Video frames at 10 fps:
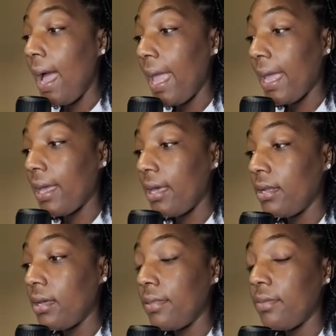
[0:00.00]

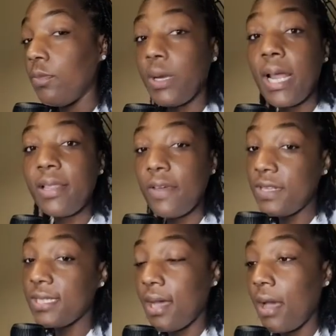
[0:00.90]
And when I left
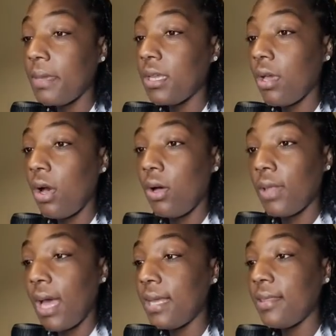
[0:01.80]
this comment, y'all,
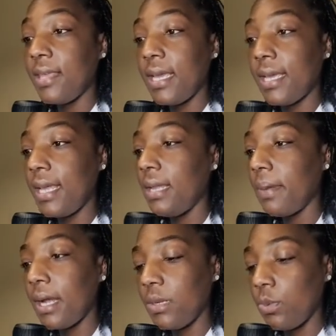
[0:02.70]
I didn't think anybody